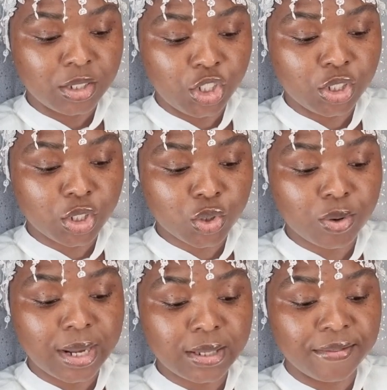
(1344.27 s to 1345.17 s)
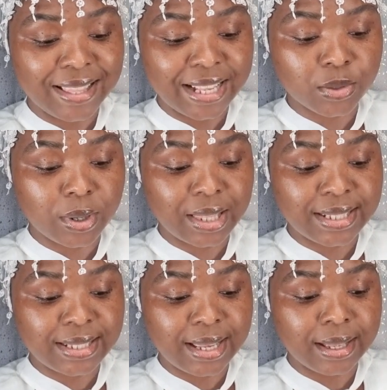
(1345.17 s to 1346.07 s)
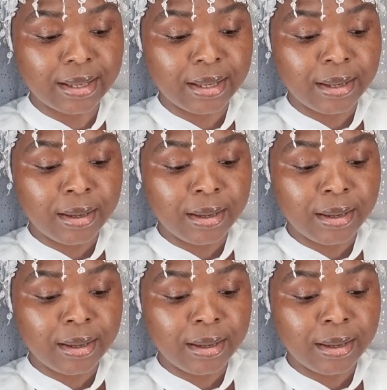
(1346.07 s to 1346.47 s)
Jesus Christ of Nazareth has said.